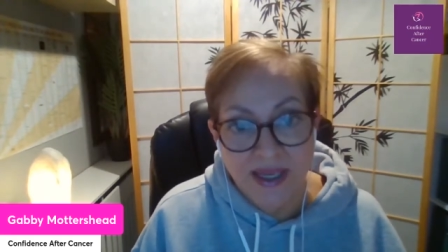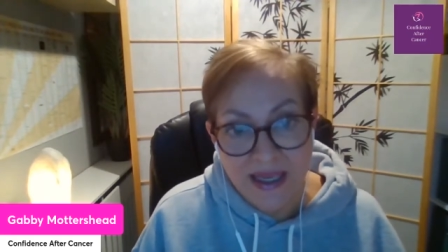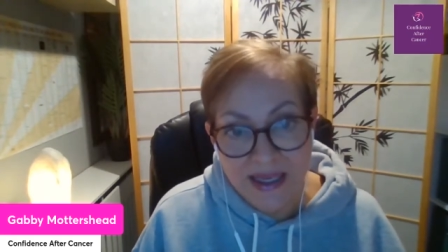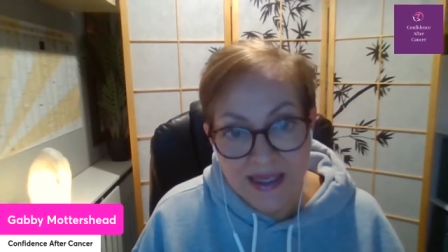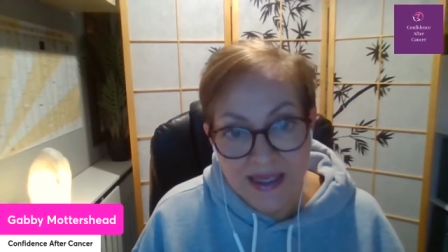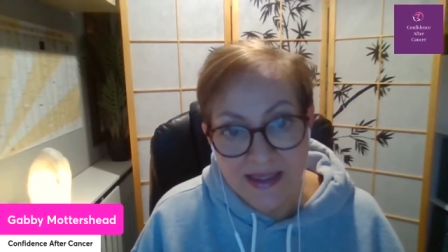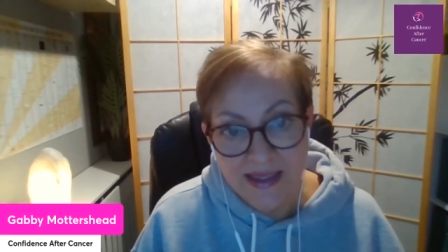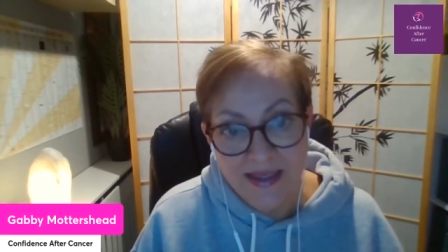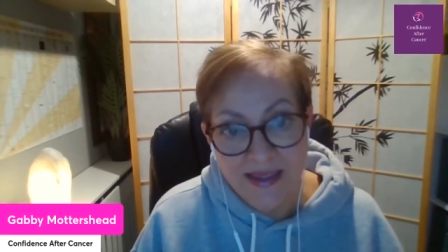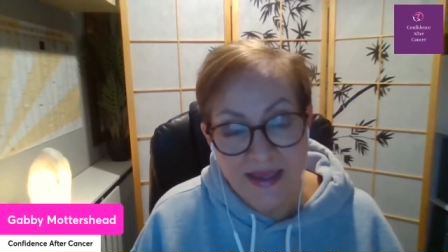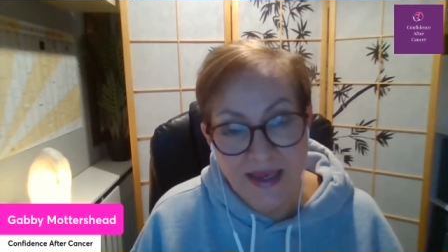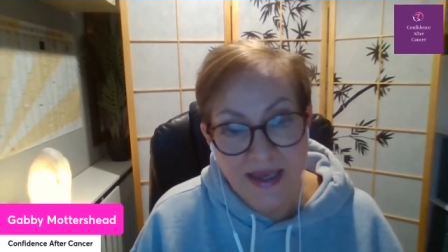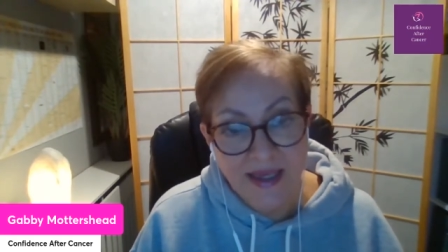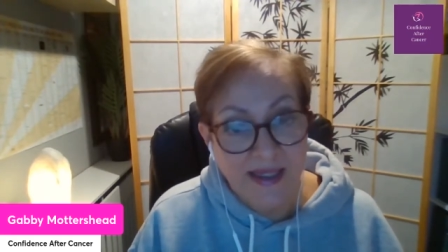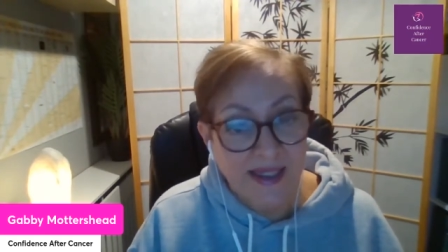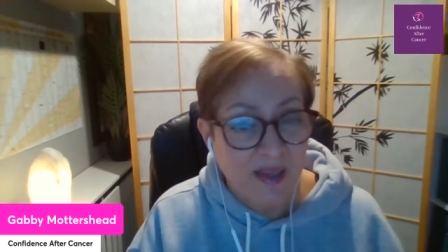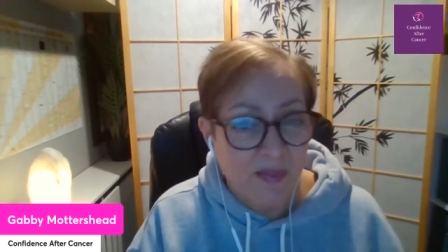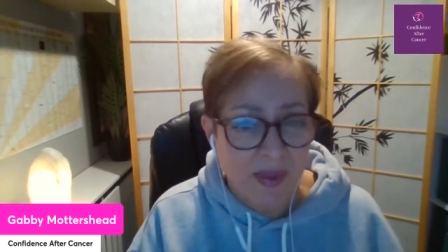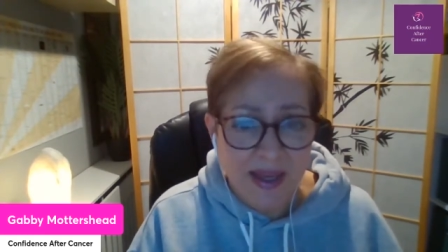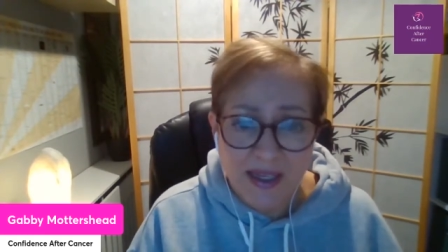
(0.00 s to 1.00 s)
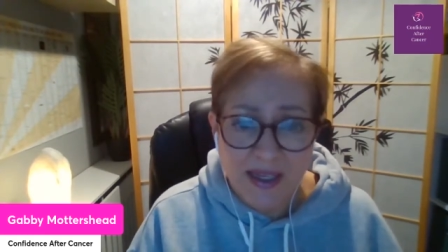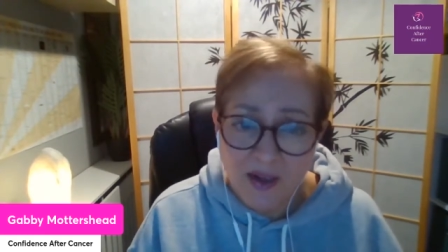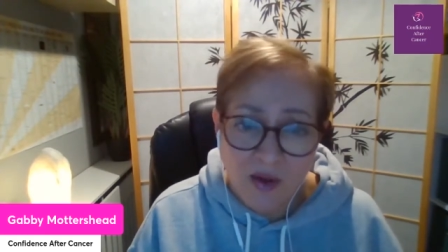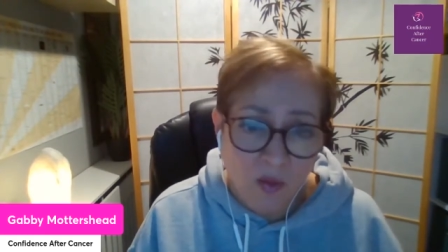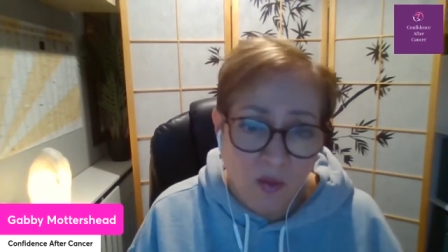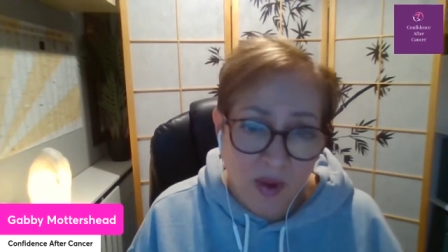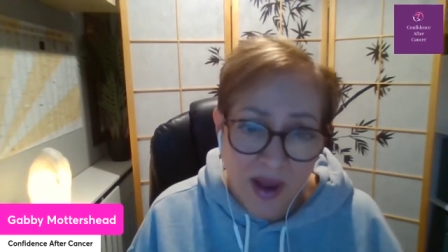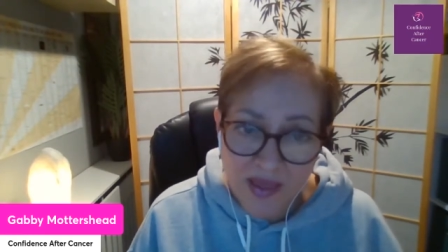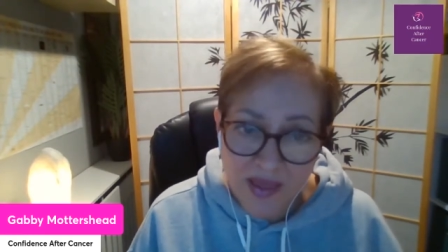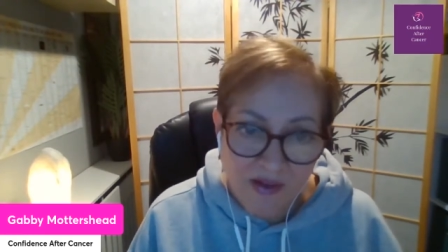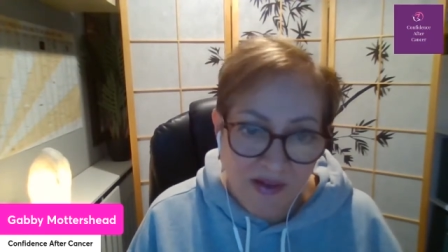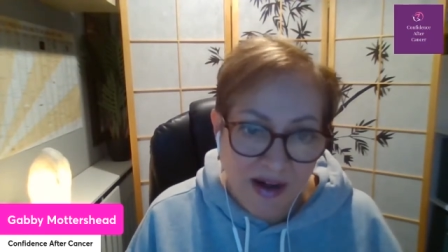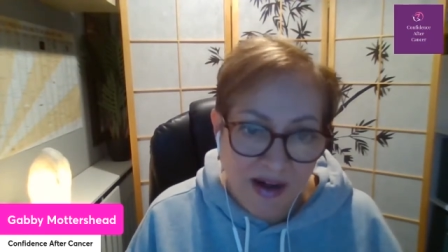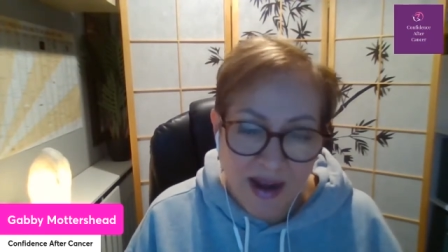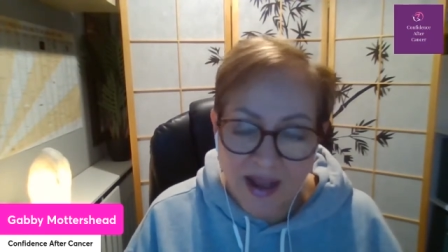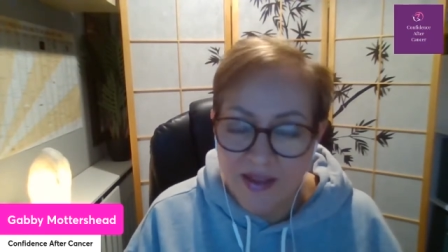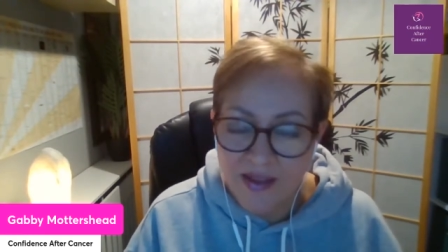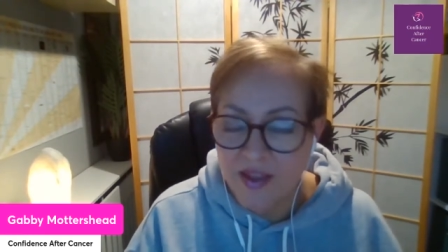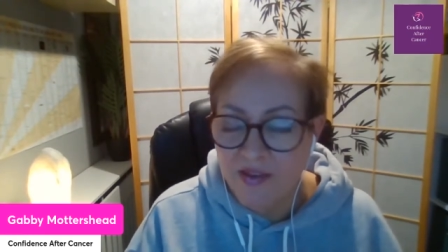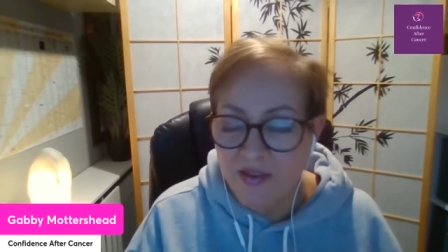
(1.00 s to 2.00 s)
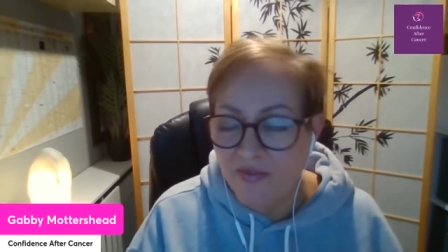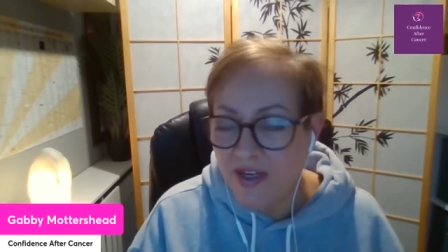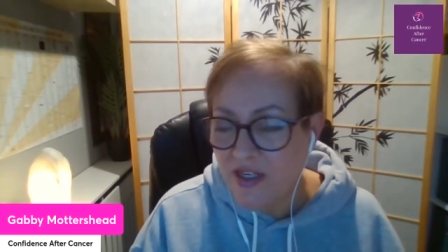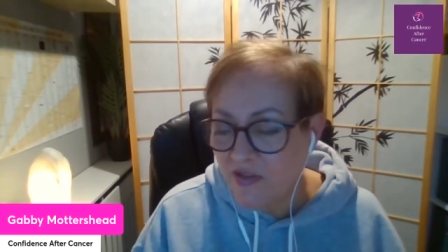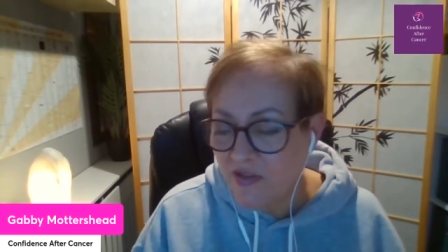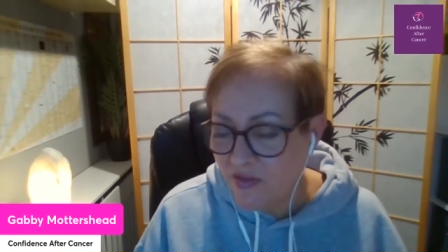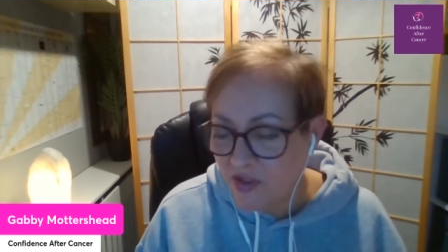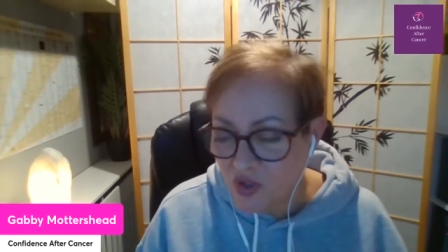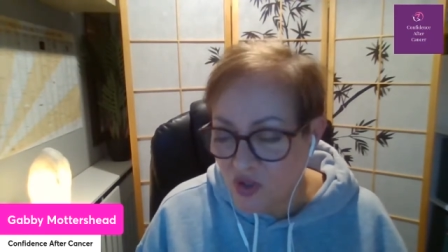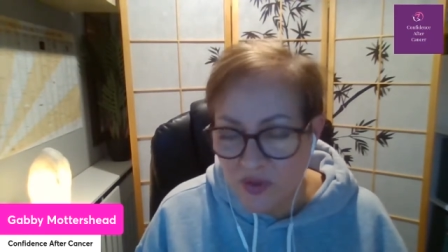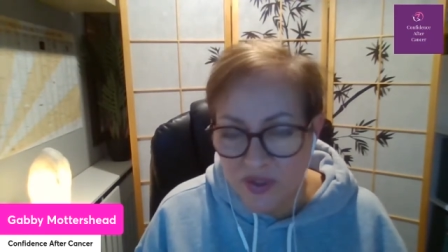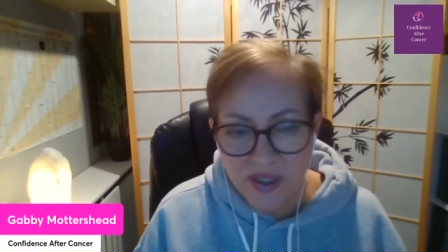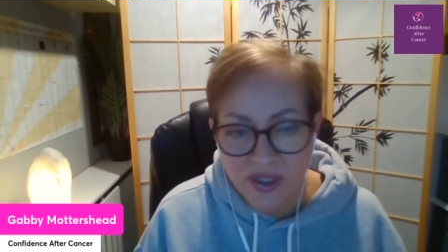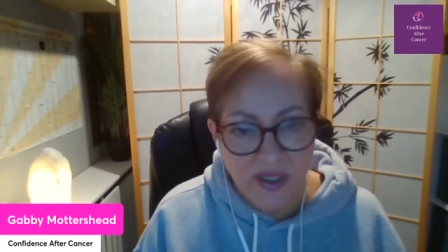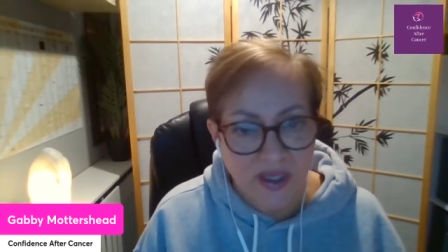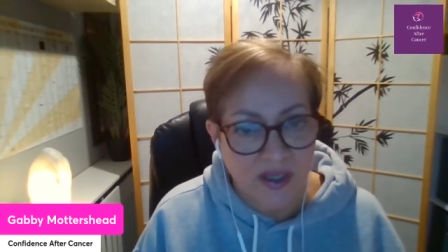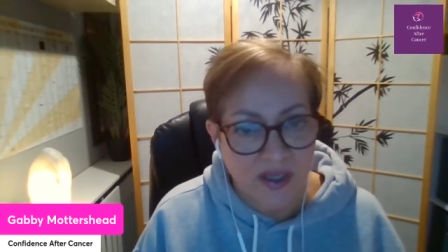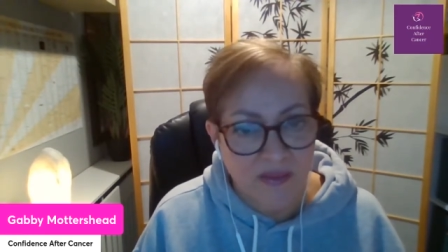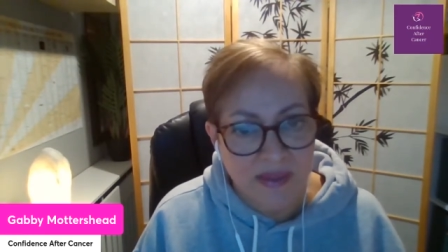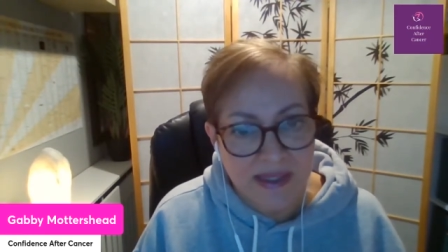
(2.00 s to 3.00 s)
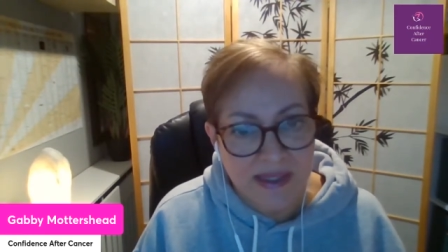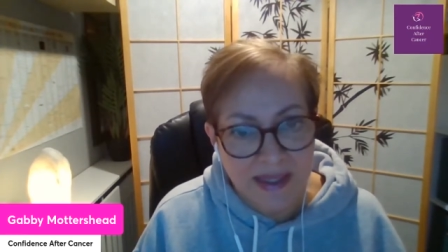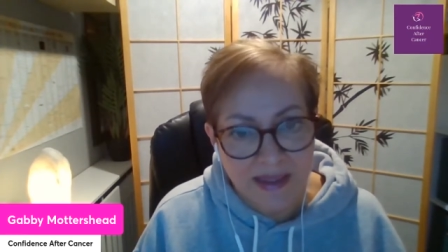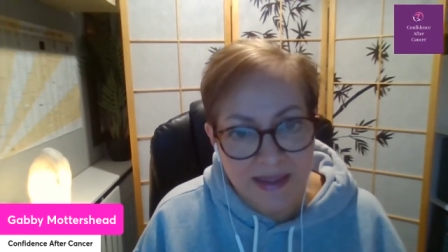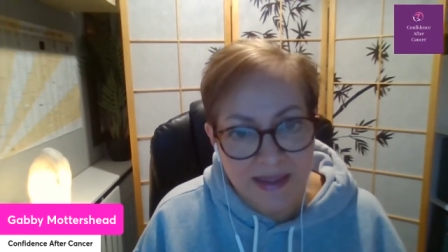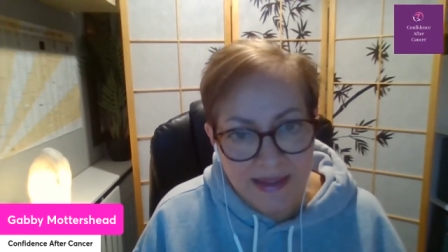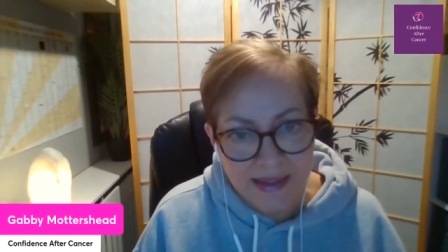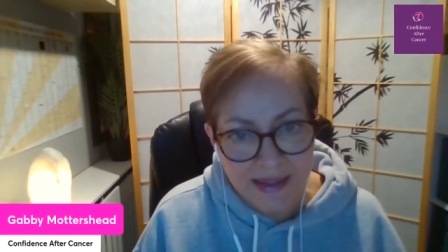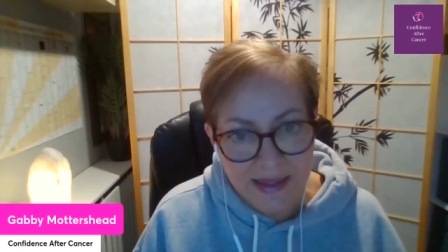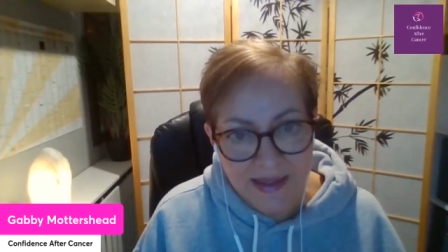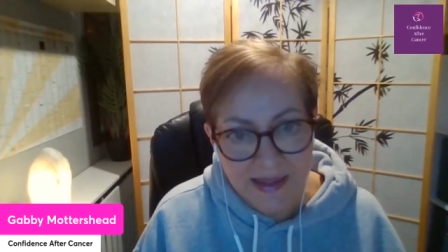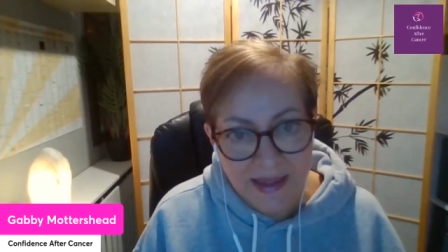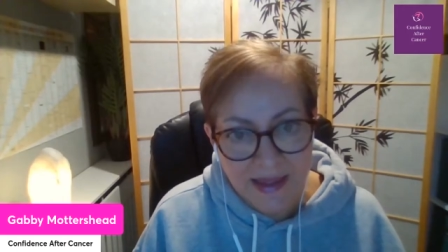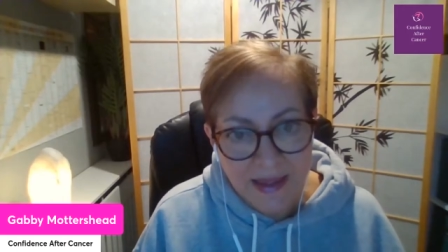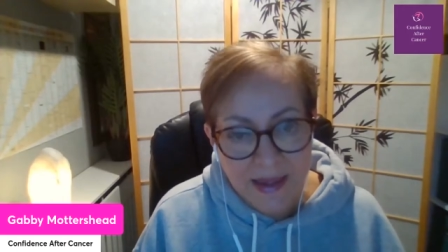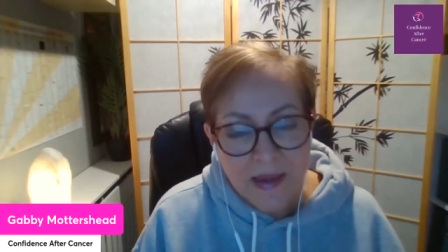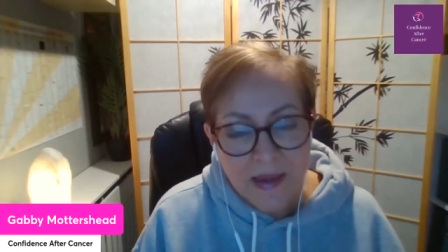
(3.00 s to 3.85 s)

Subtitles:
easy things, depending on where they're at and their individual circumstances.